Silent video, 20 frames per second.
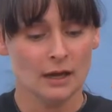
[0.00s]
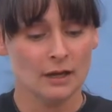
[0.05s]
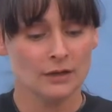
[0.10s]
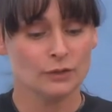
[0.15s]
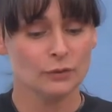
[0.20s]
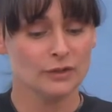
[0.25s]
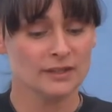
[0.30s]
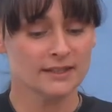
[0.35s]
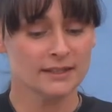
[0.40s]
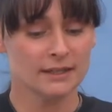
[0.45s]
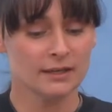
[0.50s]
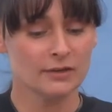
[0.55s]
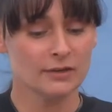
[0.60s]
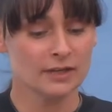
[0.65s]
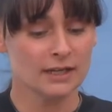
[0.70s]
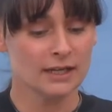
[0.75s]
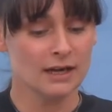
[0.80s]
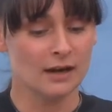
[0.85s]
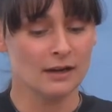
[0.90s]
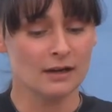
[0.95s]
Door
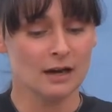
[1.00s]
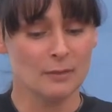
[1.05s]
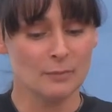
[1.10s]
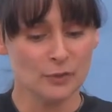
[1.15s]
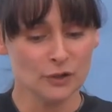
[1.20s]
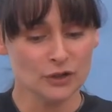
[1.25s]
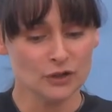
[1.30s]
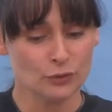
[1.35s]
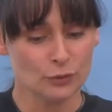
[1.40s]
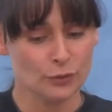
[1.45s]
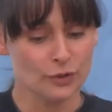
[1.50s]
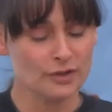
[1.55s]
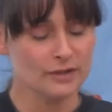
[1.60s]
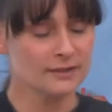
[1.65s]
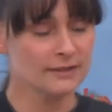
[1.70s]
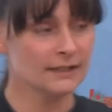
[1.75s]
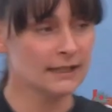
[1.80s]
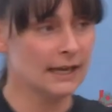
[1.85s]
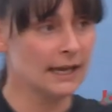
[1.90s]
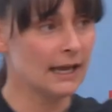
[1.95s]
security, our upper
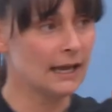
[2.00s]
doors,